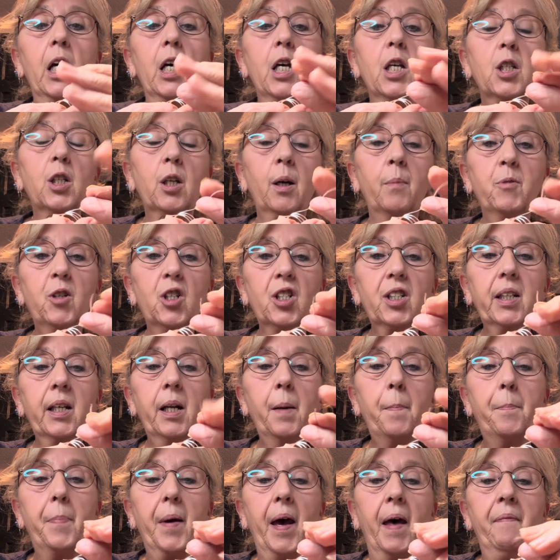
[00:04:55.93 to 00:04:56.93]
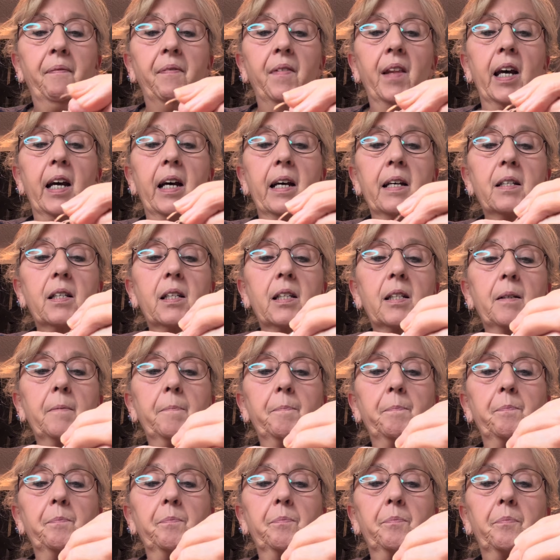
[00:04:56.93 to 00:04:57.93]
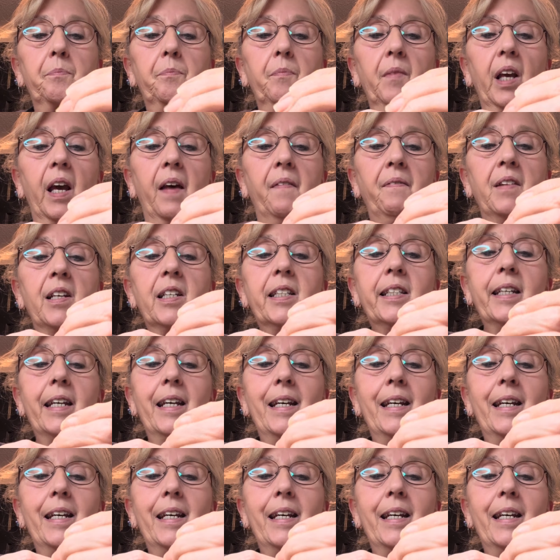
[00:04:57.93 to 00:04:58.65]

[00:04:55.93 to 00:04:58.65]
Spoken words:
So I'm just going to bend this, and this